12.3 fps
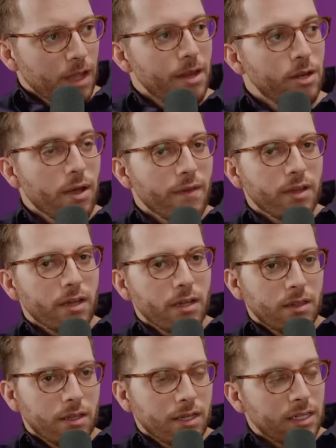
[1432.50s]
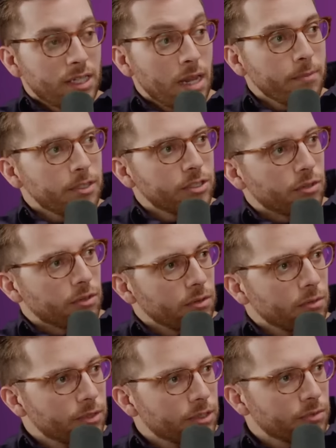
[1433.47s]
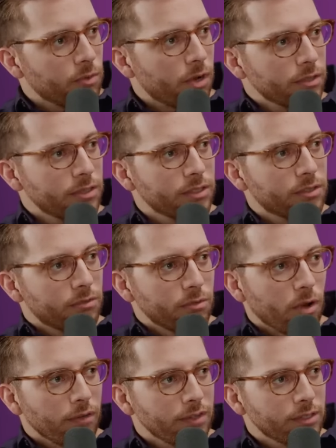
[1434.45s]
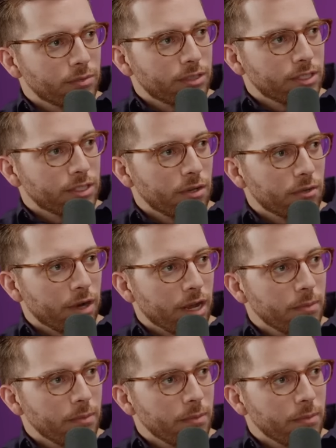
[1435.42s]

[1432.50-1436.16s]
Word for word: And you have a the contentment journal, which walks us through all this, yes. which is so great.